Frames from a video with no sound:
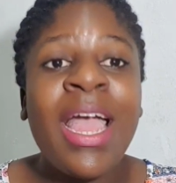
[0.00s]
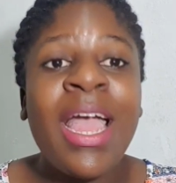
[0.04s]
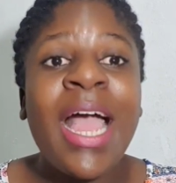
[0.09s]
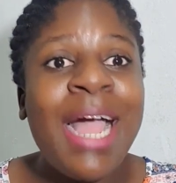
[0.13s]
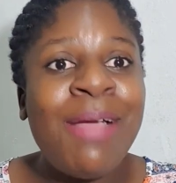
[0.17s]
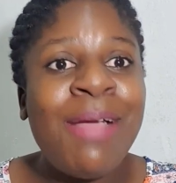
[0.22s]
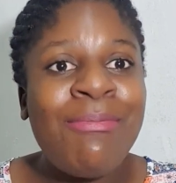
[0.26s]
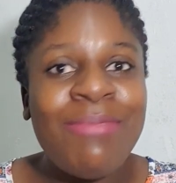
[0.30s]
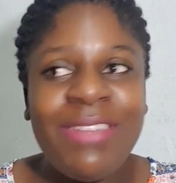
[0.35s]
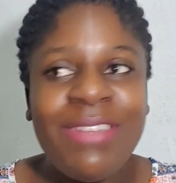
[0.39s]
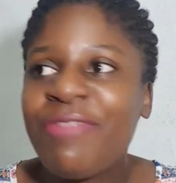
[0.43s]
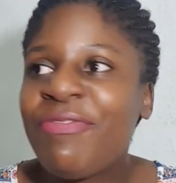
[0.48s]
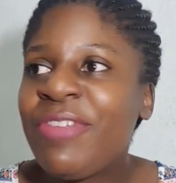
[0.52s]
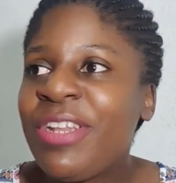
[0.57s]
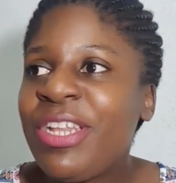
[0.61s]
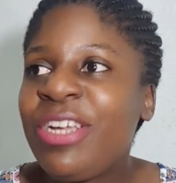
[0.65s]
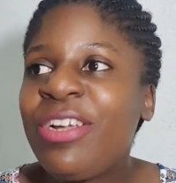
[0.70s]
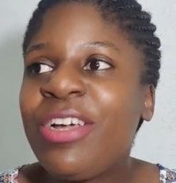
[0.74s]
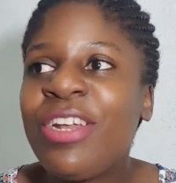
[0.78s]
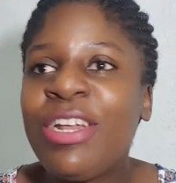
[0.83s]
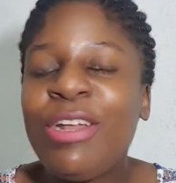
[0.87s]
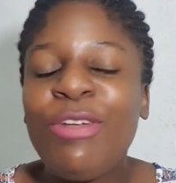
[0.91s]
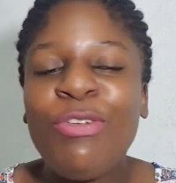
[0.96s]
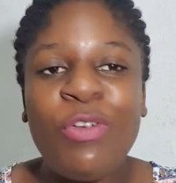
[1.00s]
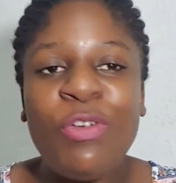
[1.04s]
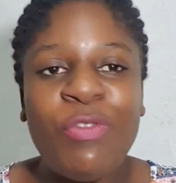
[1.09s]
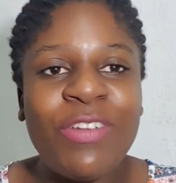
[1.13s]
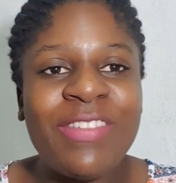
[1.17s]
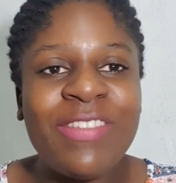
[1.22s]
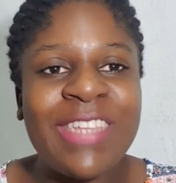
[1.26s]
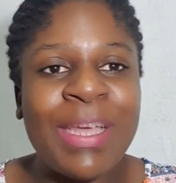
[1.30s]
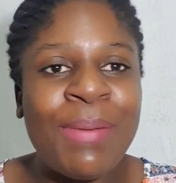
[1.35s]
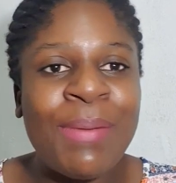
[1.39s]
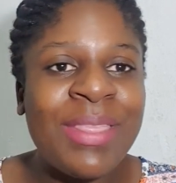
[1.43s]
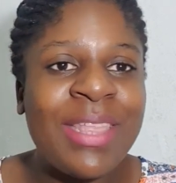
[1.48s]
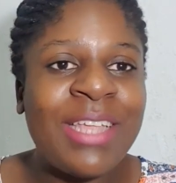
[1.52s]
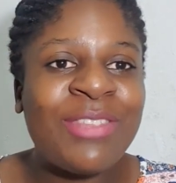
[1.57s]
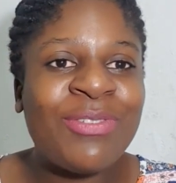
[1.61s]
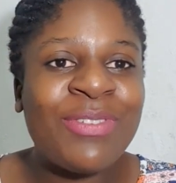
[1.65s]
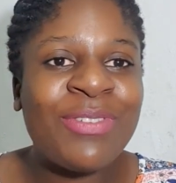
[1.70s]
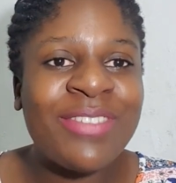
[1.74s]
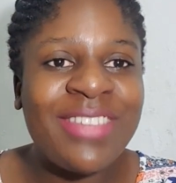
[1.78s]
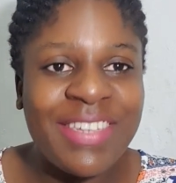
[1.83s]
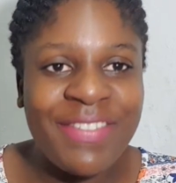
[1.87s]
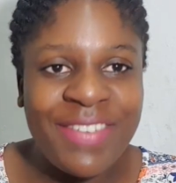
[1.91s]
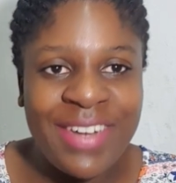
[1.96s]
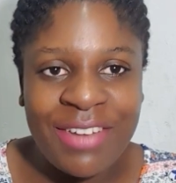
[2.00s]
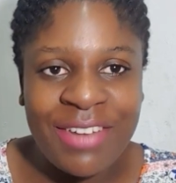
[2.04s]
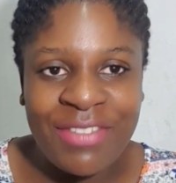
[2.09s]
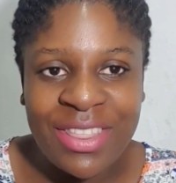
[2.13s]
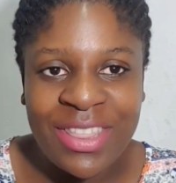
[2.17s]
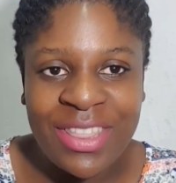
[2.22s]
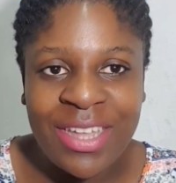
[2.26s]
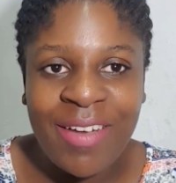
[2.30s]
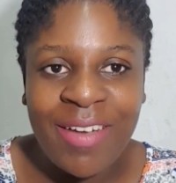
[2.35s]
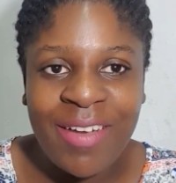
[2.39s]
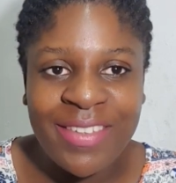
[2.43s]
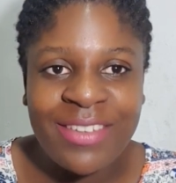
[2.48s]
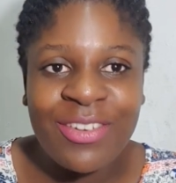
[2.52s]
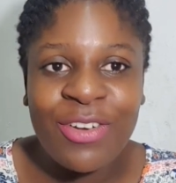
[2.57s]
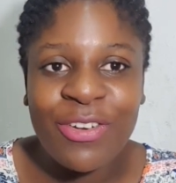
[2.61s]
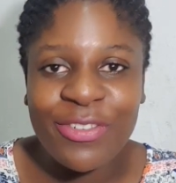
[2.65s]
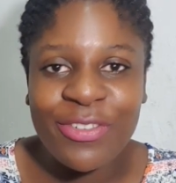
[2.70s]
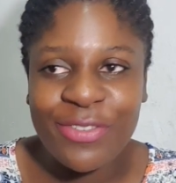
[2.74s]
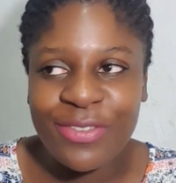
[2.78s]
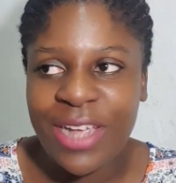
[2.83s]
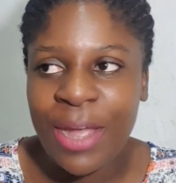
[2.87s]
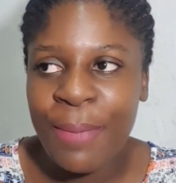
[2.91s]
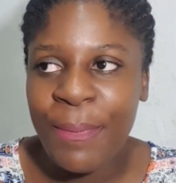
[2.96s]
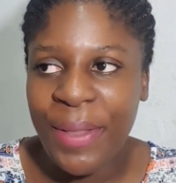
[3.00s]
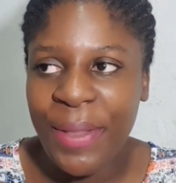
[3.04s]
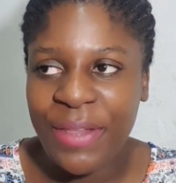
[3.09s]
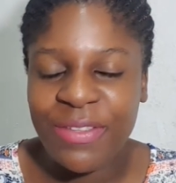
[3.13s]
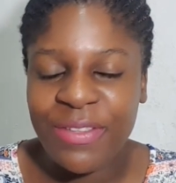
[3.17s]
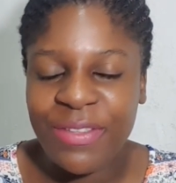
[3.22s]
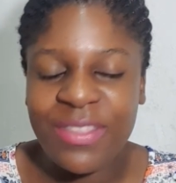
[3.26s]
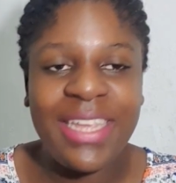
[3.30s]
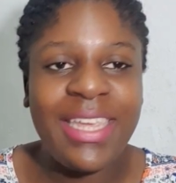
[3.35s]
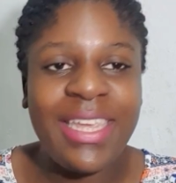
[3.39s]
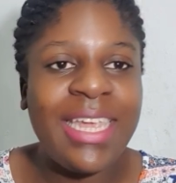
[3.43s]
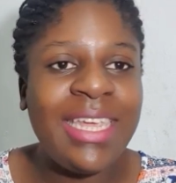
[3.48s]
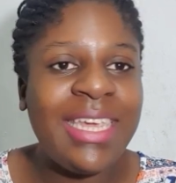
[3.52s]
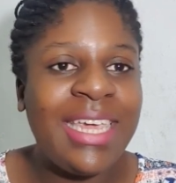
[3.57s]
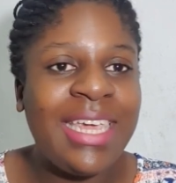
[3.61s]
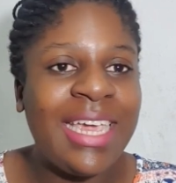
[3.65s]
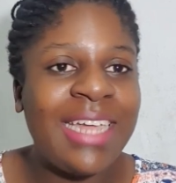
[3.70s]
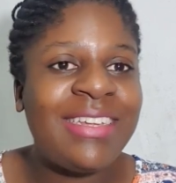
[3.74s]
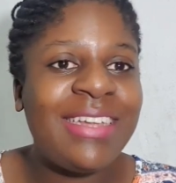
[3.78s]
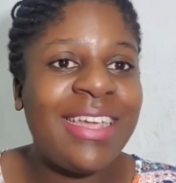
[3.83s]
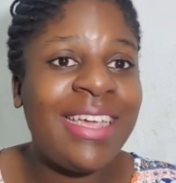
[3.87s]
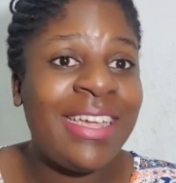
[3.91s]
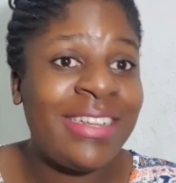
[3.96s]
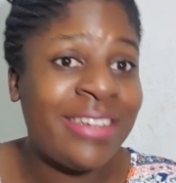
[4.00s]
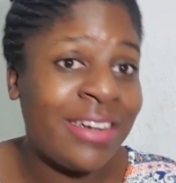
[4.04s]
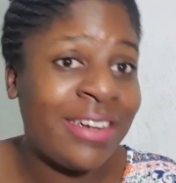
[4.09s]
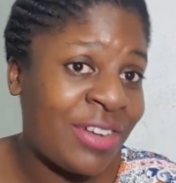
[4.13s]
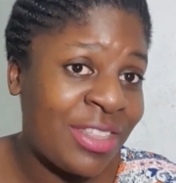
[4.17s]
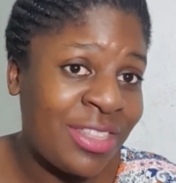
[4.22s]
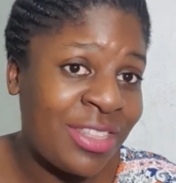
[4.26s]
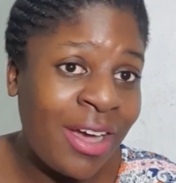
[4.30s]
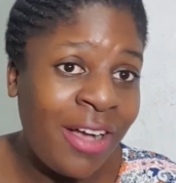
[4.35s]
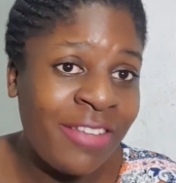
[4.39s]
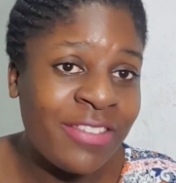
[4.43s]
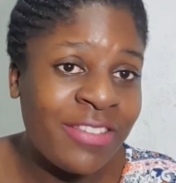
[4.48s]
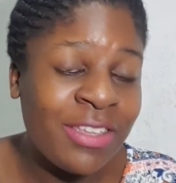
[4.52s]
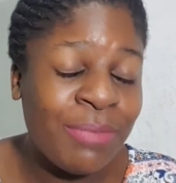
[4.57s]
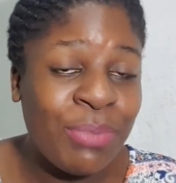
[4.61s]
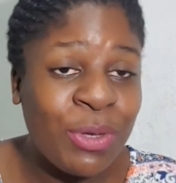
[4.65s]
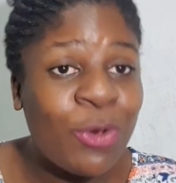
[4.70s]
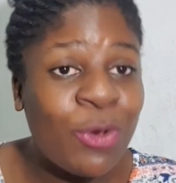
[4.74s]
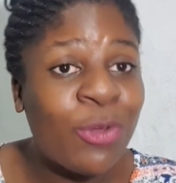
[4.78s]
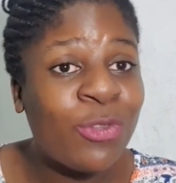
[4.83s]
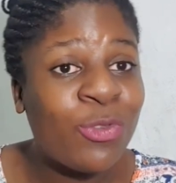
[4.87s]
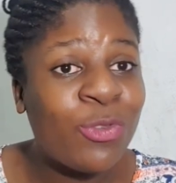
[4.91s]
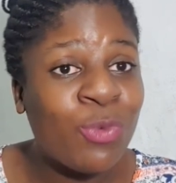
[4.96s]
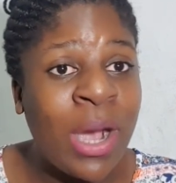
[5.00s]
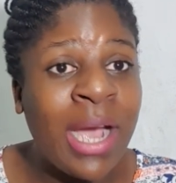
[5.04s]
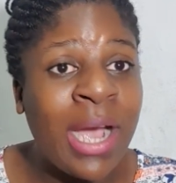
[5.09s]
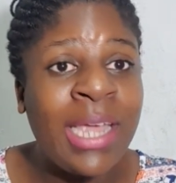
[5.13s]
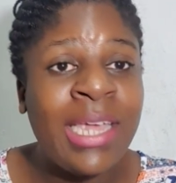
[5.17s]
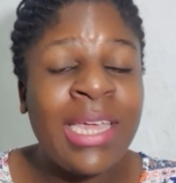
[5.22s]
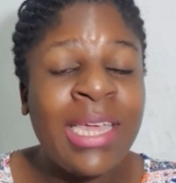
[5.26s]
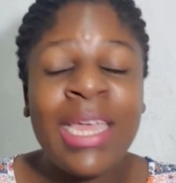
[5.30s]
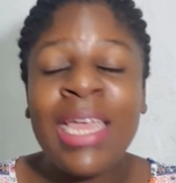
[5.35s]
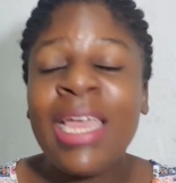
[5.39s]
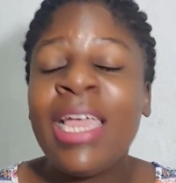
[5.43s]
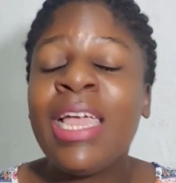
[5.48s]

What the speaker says: I'm definitely gonna look for someone that's on 700,000 cost to company so they can get 800,000. Because why?